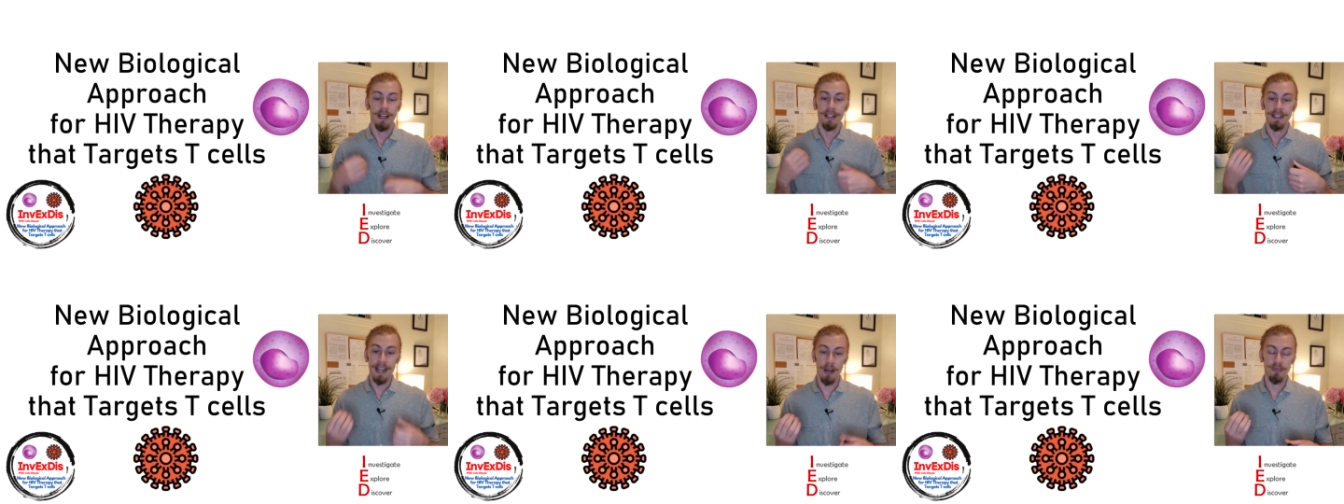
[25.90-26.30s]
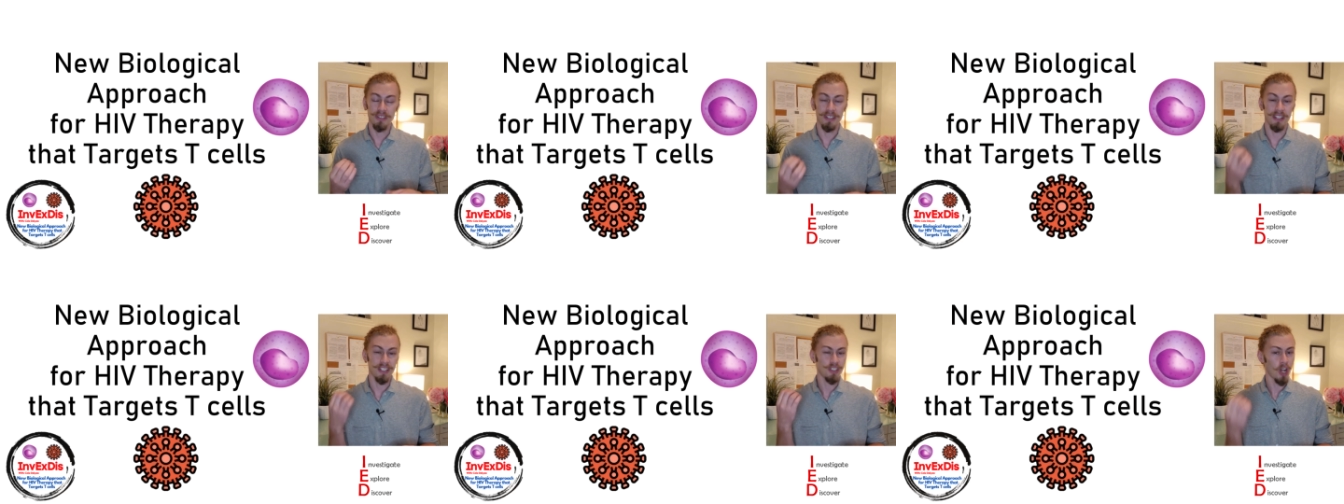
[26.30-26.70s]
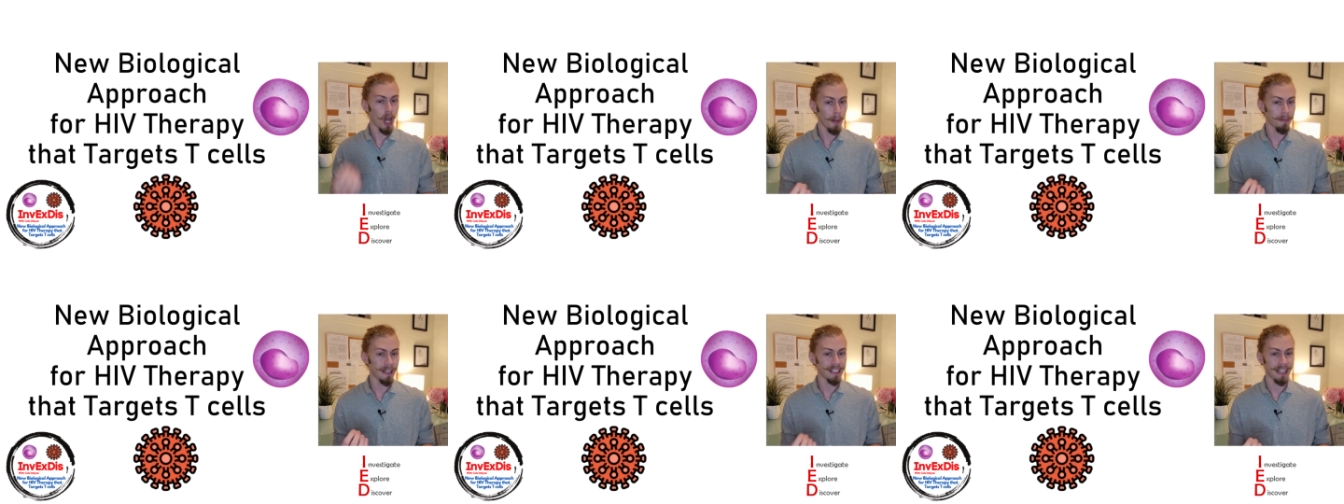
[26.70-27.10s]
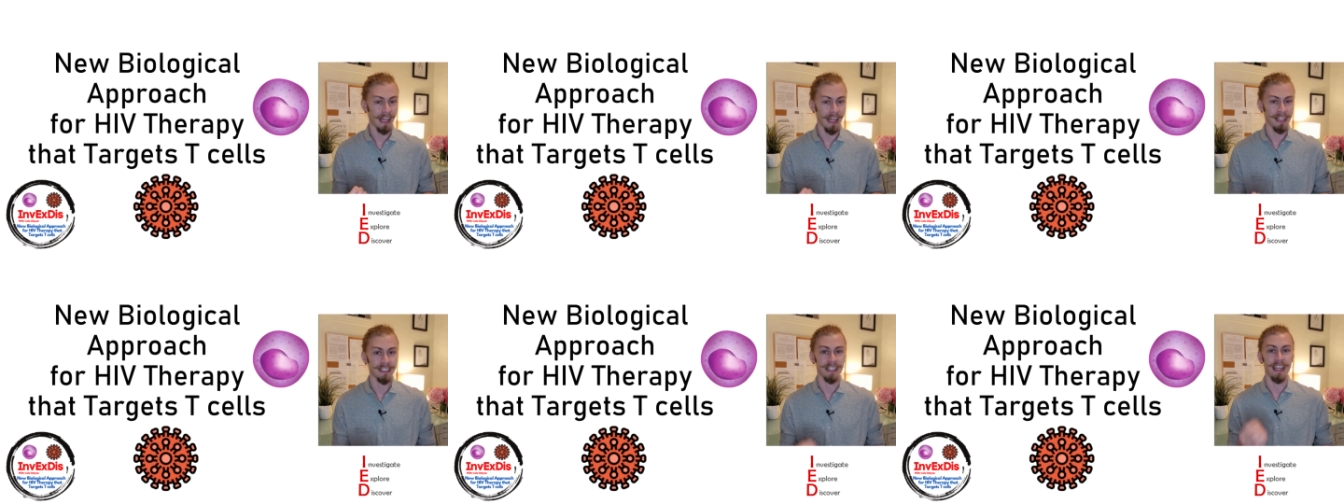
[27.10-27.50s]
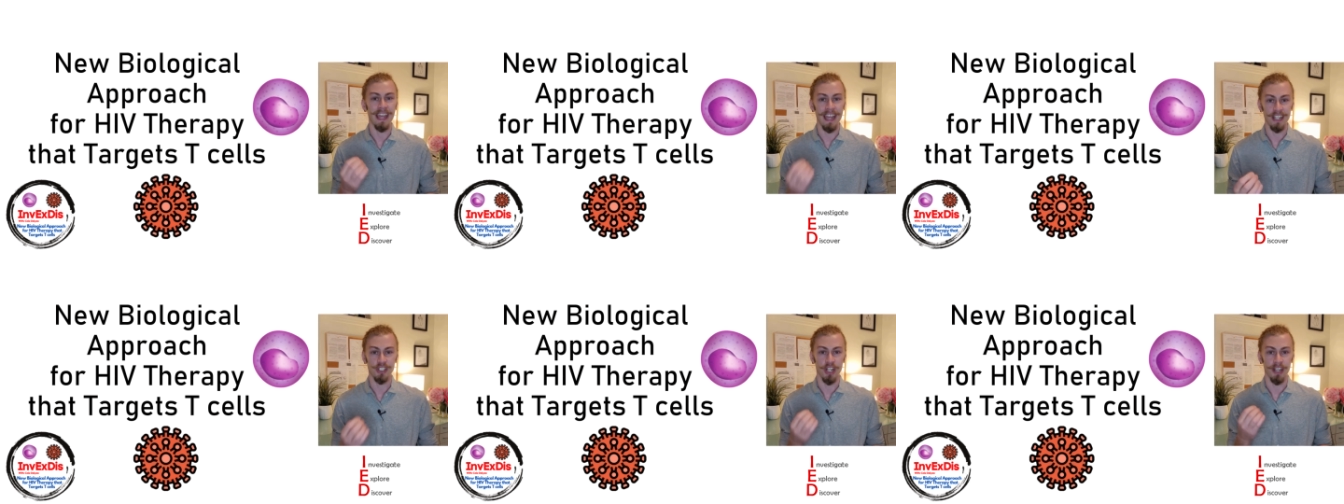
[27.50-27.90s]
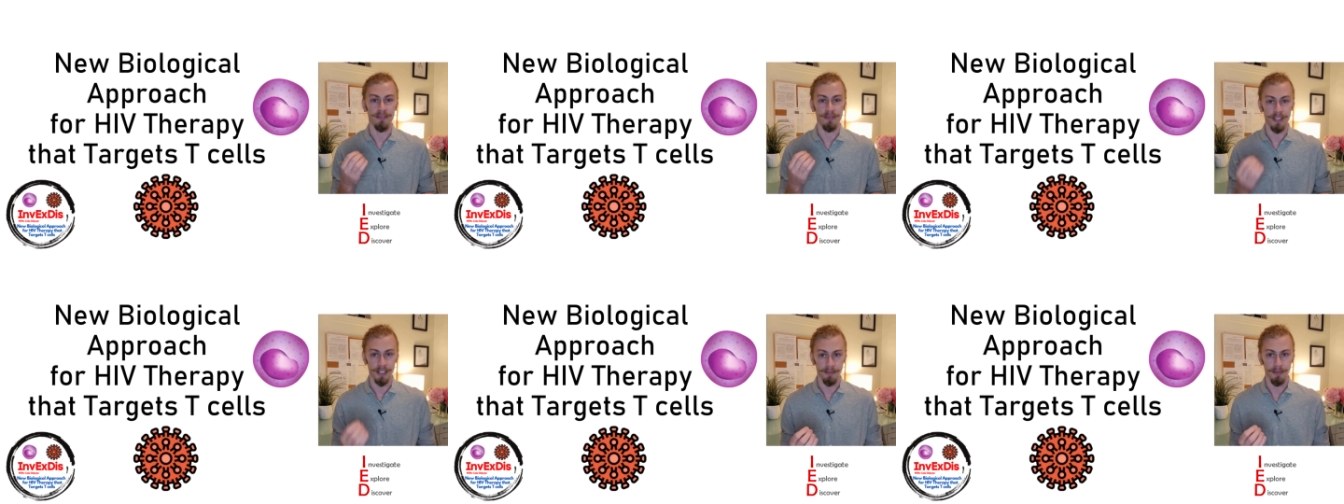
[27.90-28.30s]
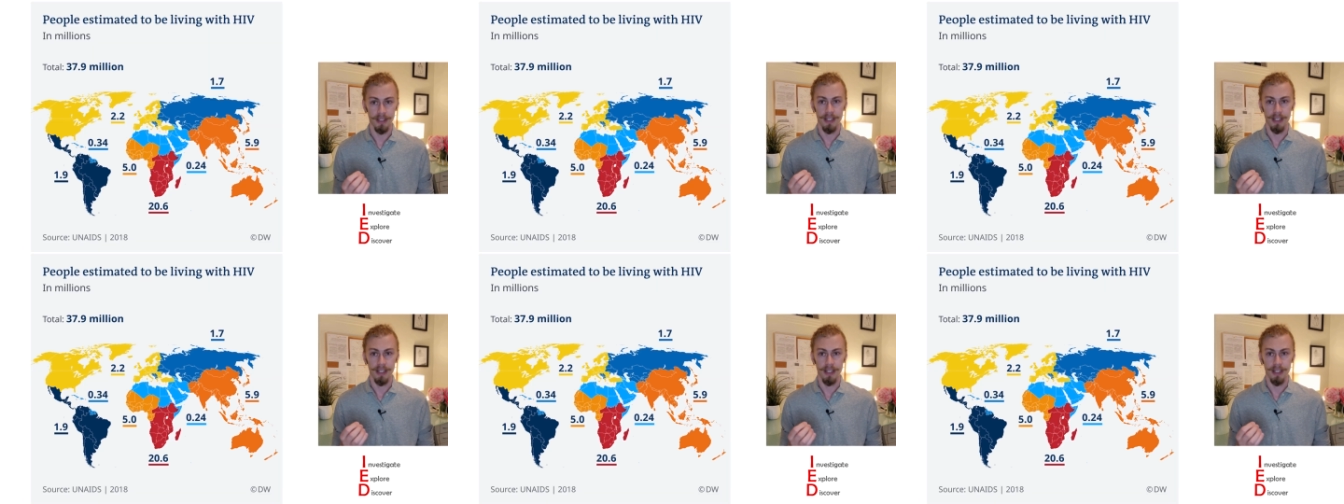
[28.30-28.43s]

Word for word: Now, to the topic at hand, HIV.